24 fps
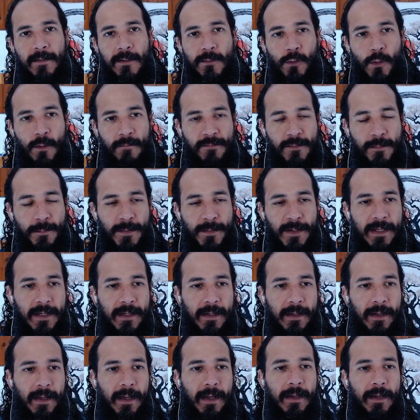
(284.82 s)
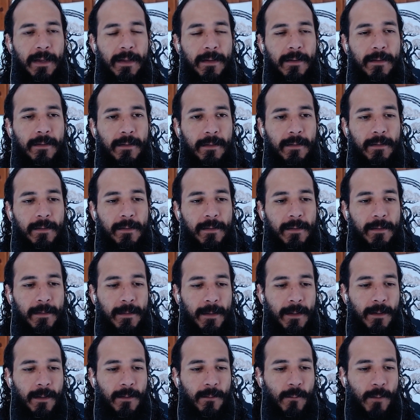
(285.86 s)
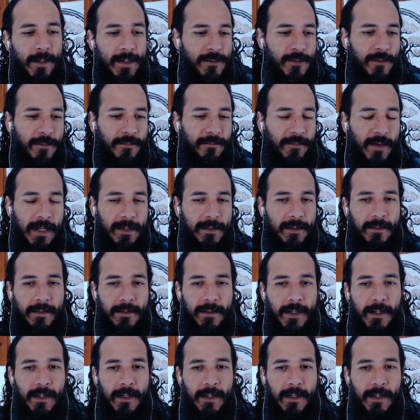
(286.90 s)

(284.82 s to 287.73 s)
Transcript: offspring, and we just find that,